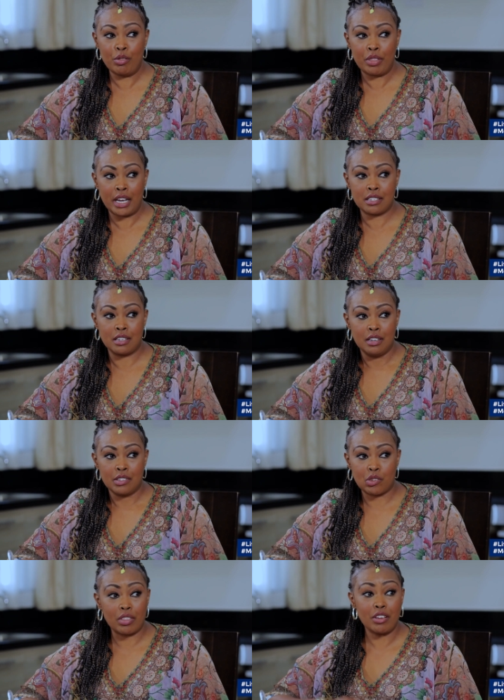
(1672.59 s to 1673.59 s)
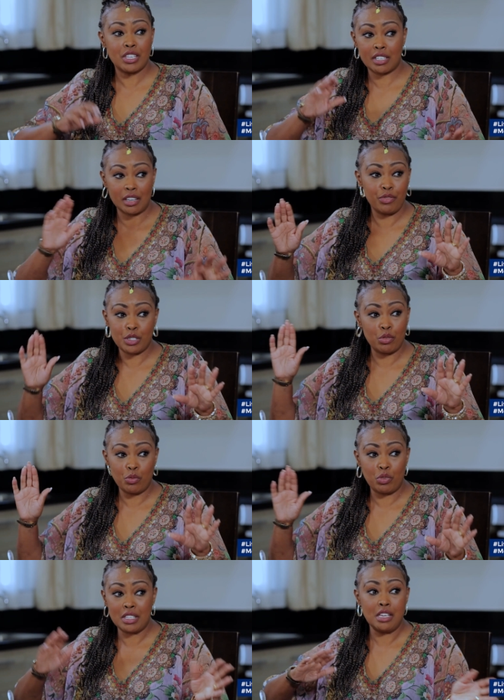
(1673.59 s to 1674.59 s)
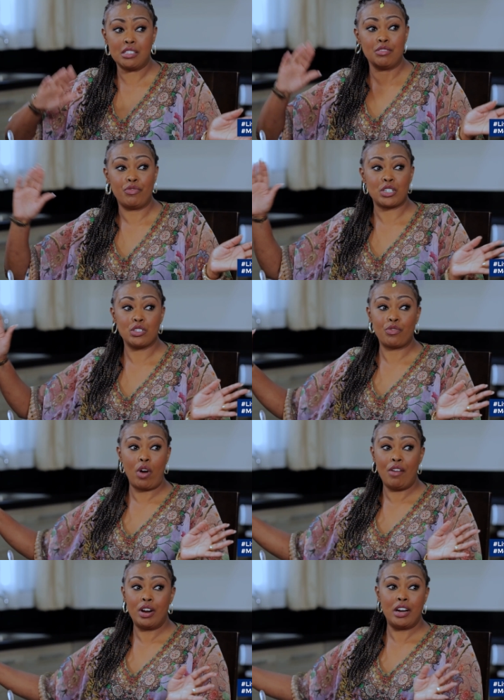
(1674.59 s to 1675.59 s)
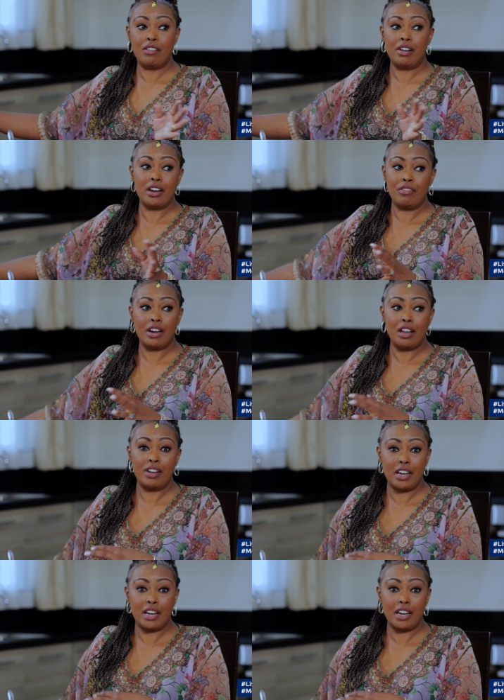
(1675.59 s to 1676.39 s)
know that. So they suffer with yeast infections forever and ever and ever and ever